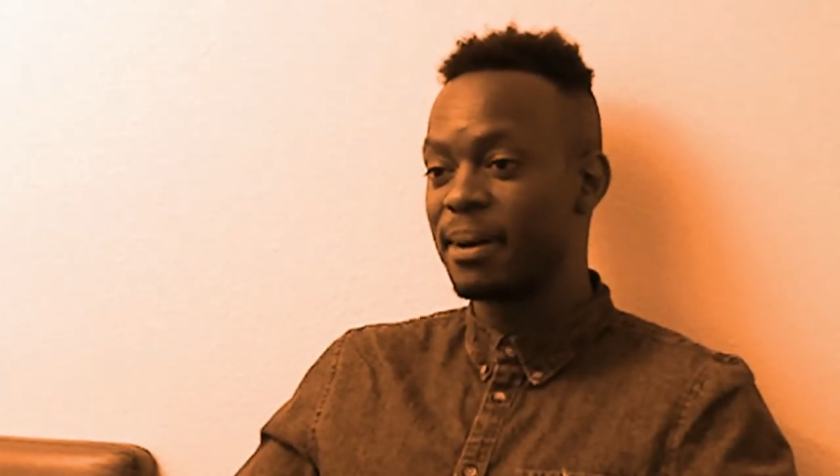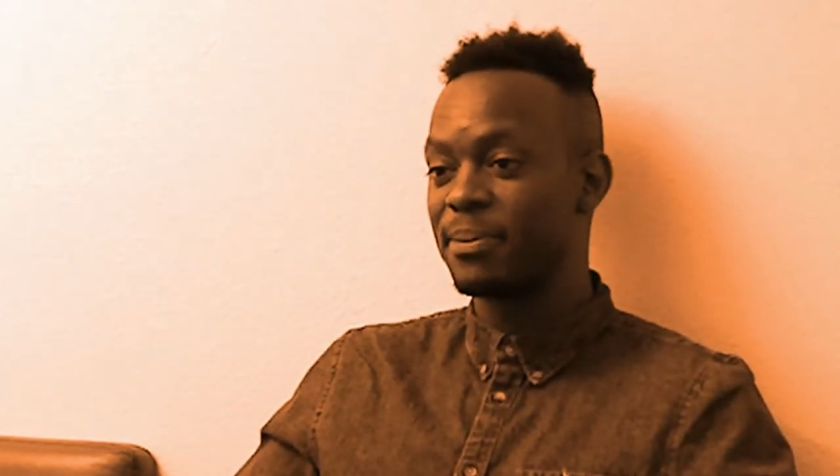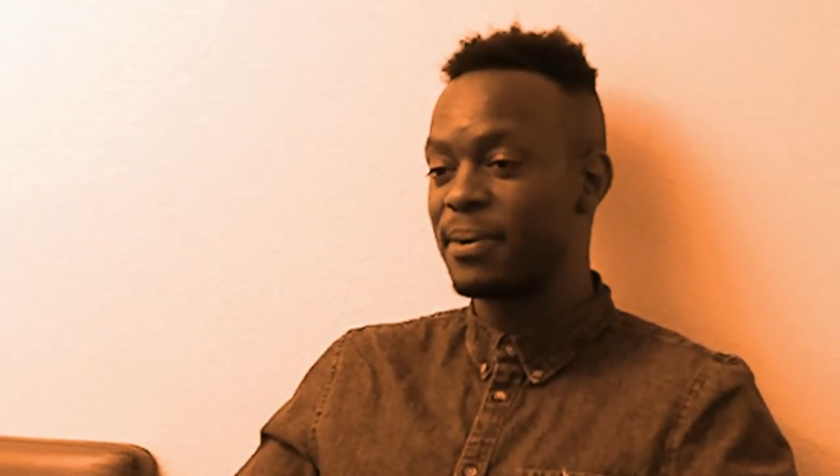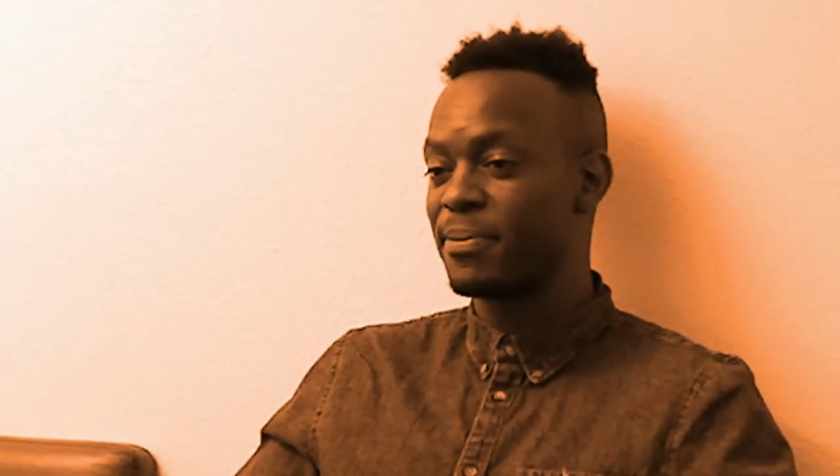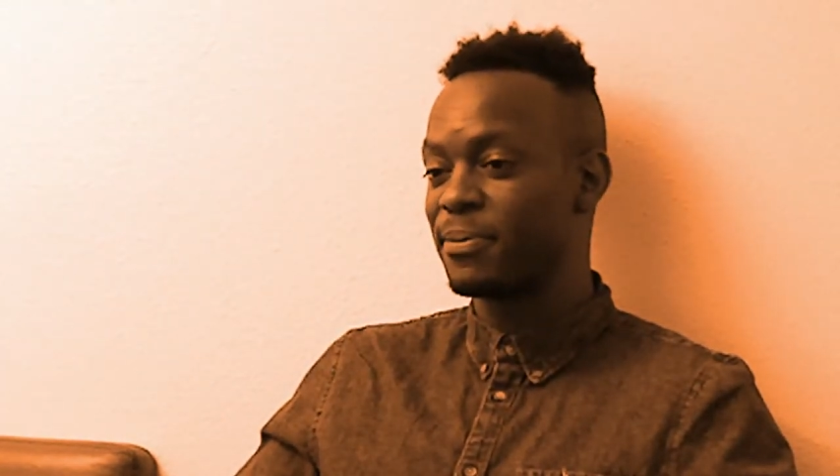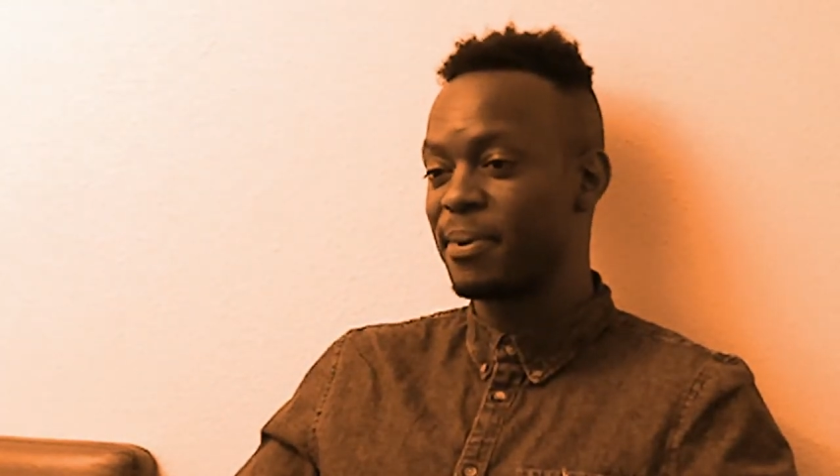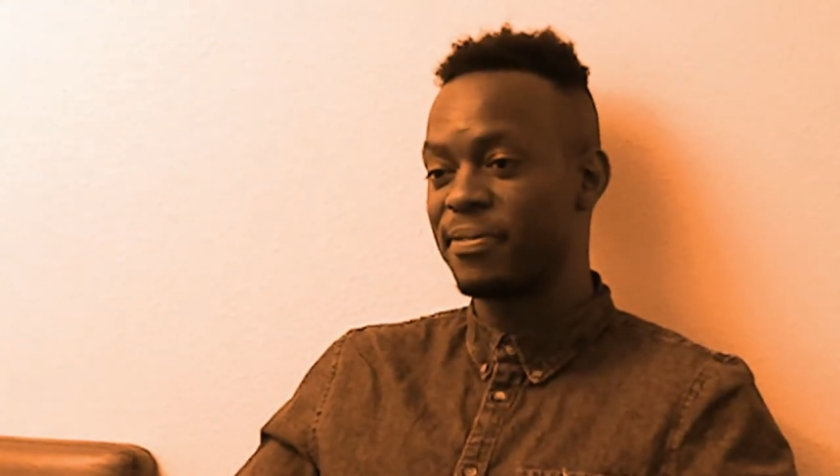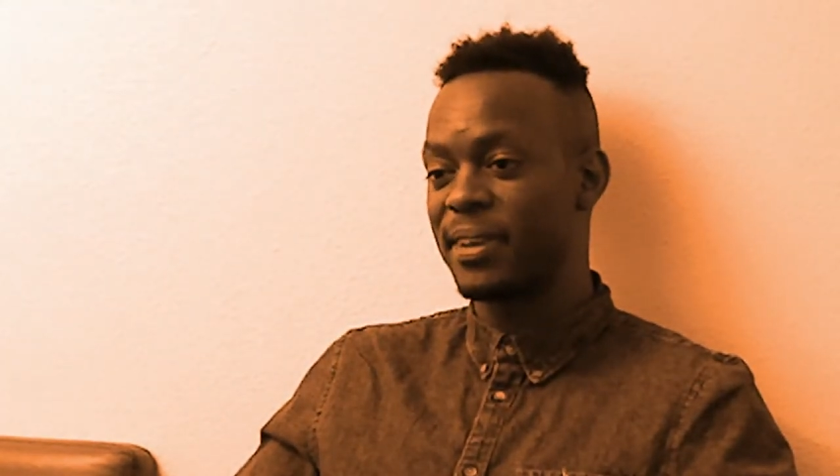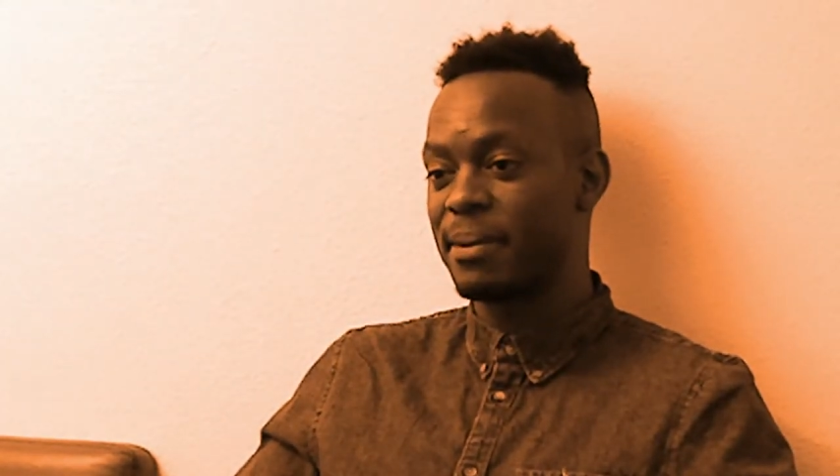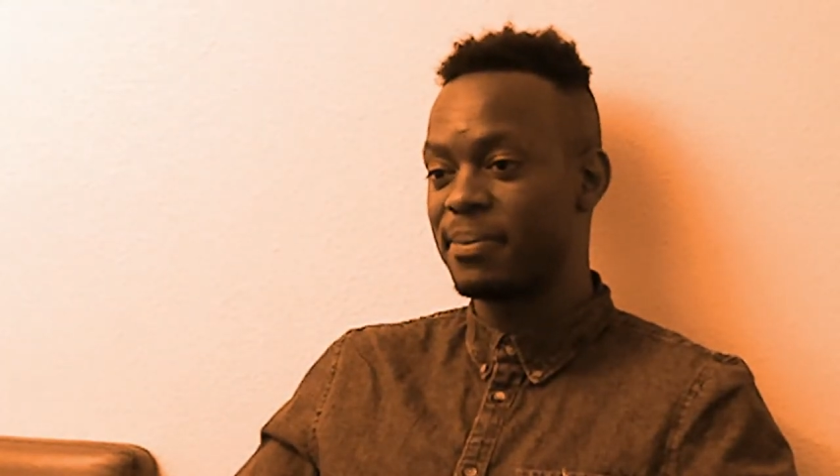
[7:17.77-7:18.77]
I'm grateful for my
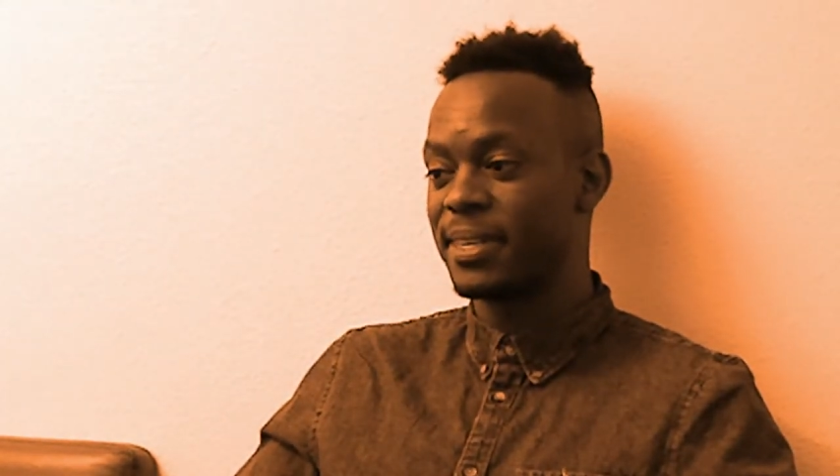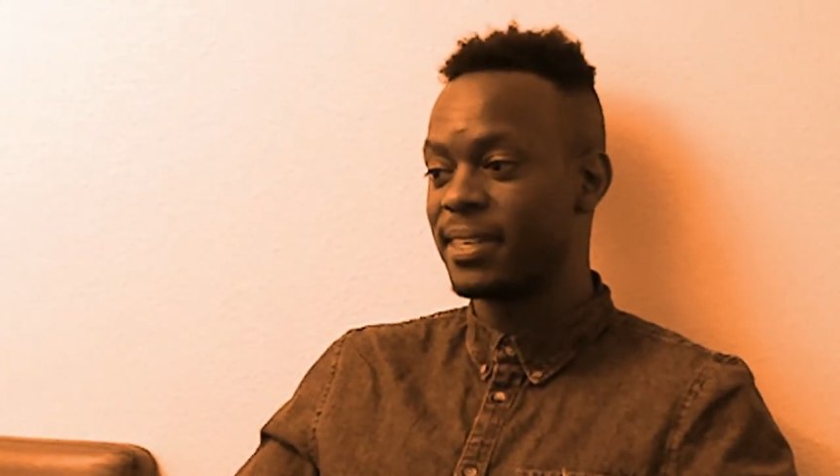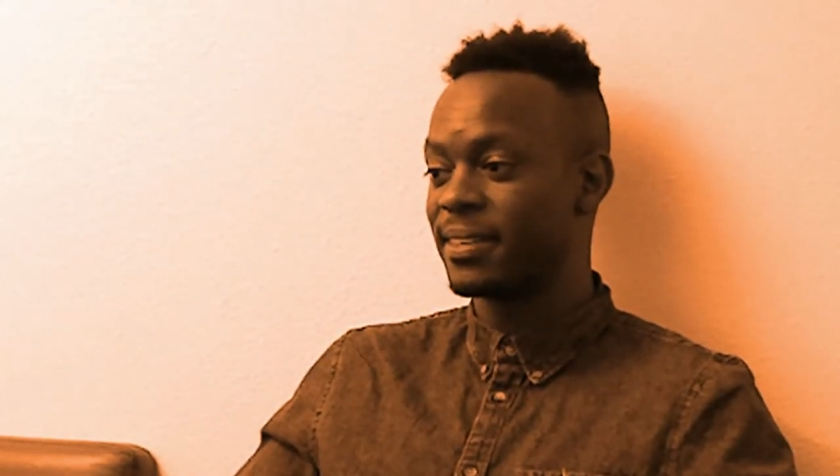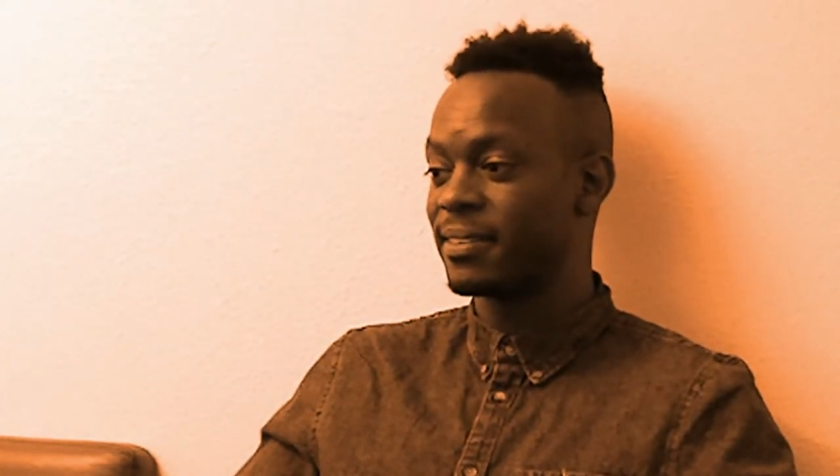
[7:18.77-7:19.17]
family,